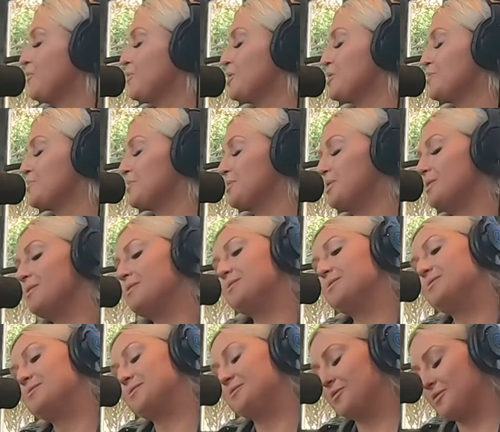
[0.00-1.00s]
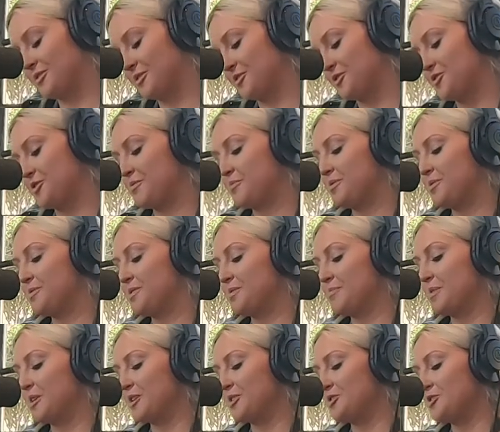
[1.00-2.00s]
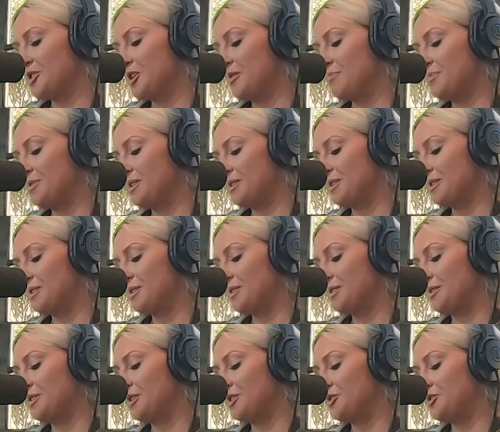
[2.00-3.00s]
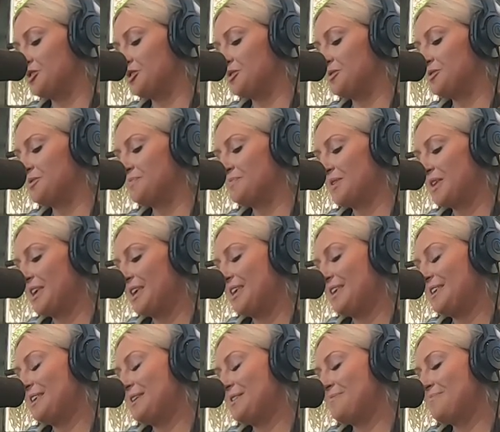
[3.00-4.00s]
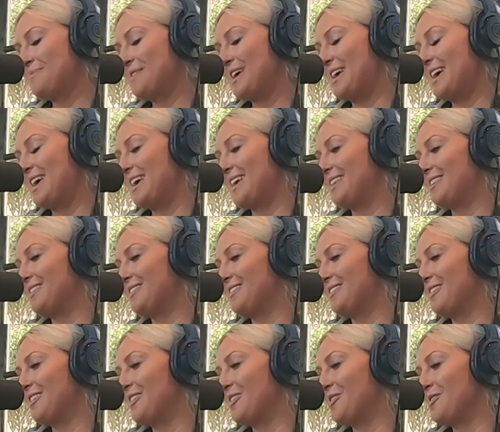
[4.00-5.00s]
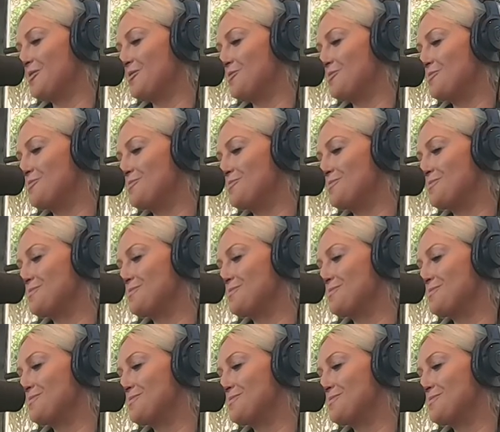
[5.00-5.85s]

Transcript: which would contribute to my shopping issues. Oh. Yep. And so I thought she worked. She,